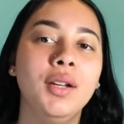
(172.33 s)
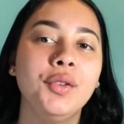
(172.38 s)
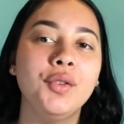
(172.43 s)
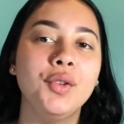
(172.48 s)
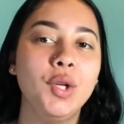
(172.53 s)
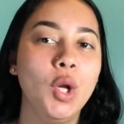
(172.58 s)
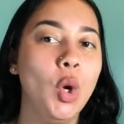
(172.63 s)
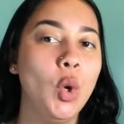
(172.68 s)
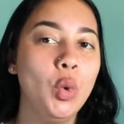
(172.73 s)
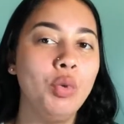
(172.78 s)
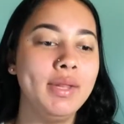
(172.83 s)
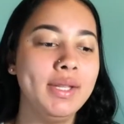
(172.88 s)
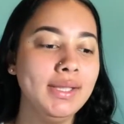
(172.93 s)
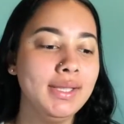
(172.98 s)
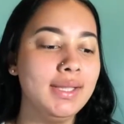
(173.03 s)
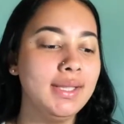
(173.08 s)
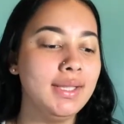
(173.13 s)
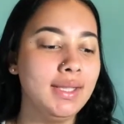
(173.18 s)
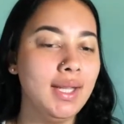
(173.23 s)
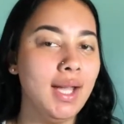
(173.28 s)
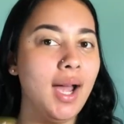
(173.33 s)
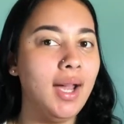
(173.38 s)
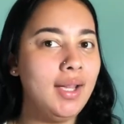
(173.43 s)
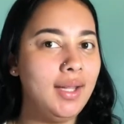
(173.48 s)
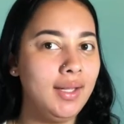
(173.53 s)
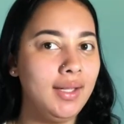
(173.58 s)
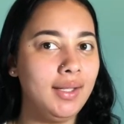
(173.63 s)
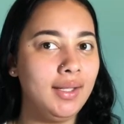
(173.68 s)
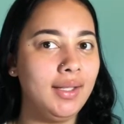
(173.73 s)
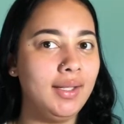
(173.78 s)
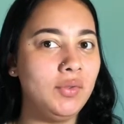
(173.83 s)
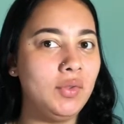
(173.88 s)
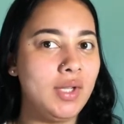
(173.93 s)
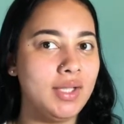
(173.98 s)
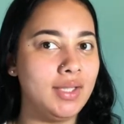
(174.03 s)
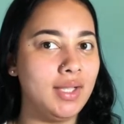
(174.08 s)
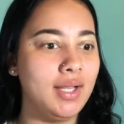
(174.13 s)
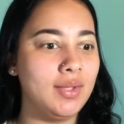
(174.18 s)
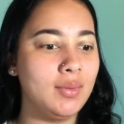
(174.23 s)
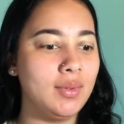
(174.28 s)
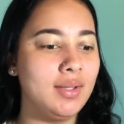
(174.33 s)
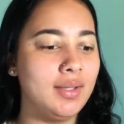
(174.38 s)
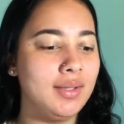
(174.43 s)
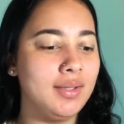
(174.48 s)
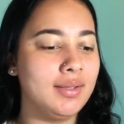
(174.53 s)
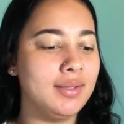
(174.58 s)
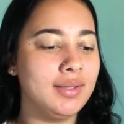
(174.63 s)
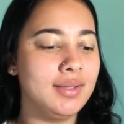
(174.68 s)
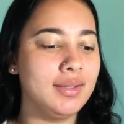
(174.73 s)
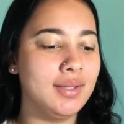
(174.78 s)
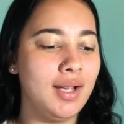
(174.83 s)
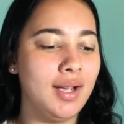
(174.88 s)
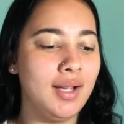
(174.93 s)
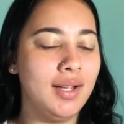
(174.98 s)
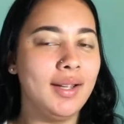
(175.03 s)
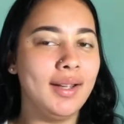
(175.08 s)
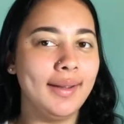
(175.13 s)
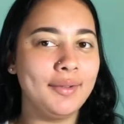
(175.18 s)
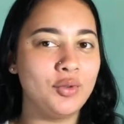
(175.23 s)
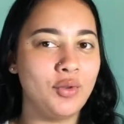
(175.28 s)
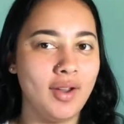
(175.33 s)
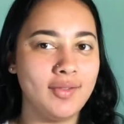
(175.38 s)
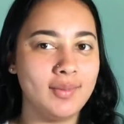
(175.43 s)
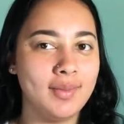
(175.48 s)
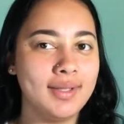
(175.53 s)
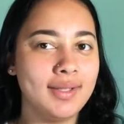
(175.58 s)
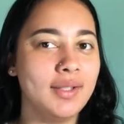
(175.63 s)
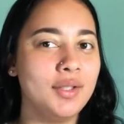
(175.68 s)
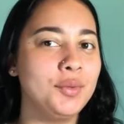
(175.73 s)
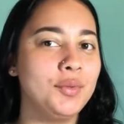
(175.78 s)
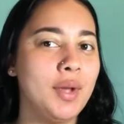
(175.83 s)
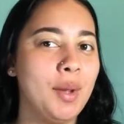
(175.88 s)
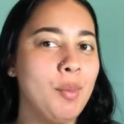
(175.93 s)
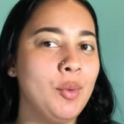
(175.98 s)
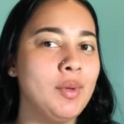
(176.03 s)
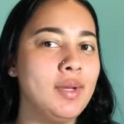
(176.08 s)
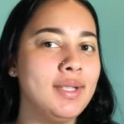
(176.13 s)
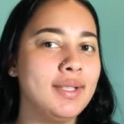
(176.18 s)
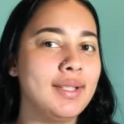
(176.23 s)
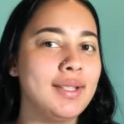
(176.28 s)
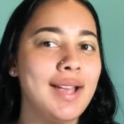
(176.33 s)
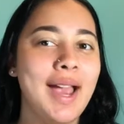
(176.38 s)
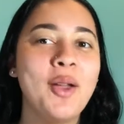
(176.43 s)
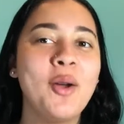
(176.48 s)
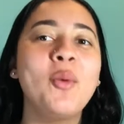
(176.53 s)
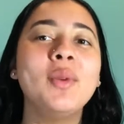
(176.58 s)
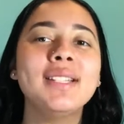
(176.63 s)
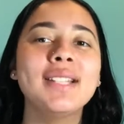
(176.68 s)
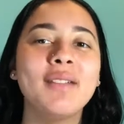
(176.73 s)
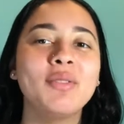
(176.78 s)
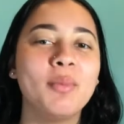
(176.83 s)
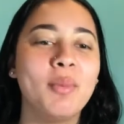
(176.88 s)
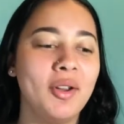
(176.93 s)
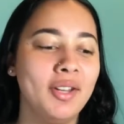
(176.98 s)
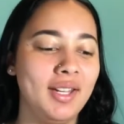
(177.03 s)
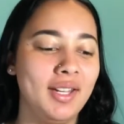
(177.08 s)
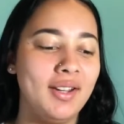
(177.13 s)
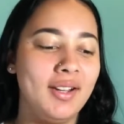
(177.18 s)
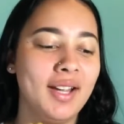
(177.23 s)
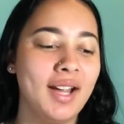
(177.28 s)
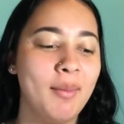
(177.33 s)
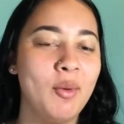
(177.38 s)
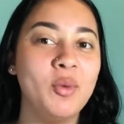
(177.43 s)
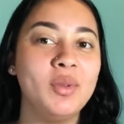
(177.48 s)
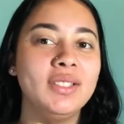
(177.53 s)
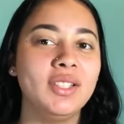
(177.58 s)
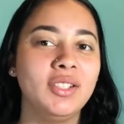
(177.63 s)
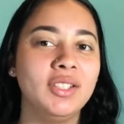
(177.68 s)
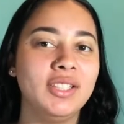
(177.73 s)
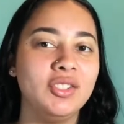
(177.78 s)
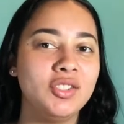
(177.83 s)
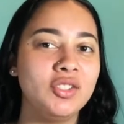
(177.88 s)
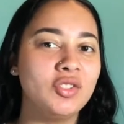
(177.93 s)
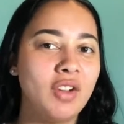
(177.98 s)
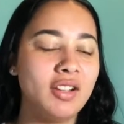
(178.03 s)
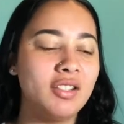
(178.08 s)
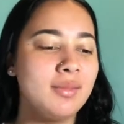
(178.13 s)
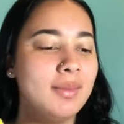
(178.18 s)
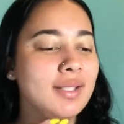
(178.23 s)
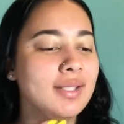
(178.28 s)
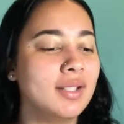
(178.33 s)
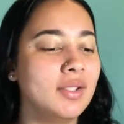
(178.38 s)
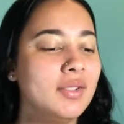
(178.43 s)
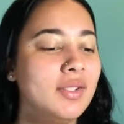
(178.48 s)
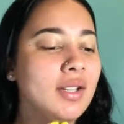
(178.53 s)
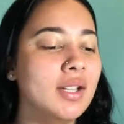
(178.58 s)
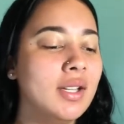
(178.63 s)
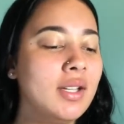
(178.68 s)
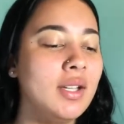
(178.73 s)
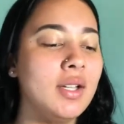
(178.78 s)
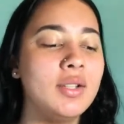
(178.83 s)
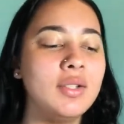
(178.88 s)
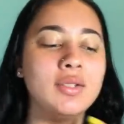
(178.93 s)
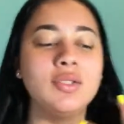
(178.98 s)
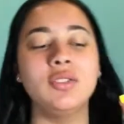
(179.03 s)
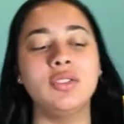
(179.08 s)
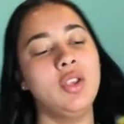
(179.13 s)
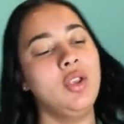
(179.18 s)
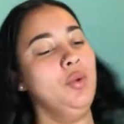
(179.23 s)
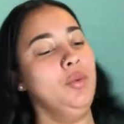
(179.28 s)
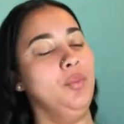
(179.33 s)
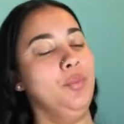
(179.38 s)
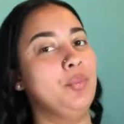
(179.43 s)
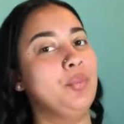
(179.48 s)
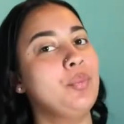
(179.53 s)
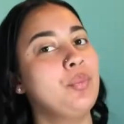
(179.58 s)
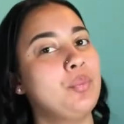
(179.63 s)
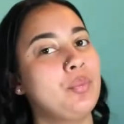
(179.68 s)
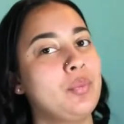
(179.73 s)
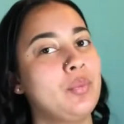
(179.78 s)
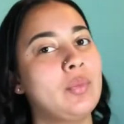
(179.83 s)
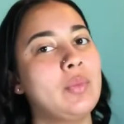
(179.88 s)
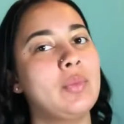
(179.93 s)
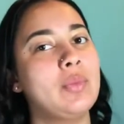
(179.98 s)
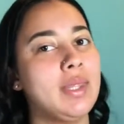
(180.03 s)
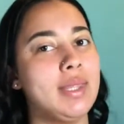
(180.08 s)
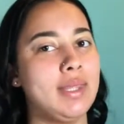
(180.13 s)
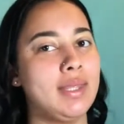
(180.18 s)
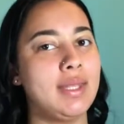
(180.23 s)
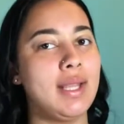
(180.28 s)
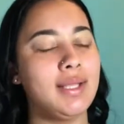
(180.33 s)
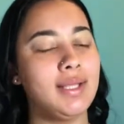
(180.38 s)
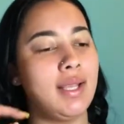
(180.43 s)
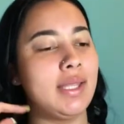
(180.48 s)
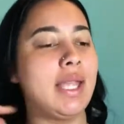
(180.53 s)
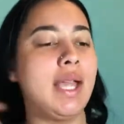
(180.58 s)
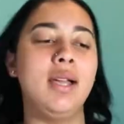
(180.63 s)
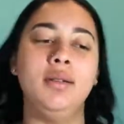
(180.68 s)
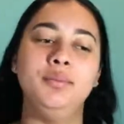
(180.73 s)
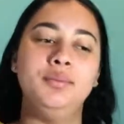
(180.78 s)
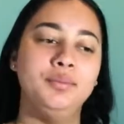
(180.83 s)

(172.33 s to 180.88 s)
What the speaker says: No, this is not a hickey. If you guys think that's what it is, it's not. I scratched myself. I always have a mark here. Like, I'm always literally just scratching myself. So, that's not that.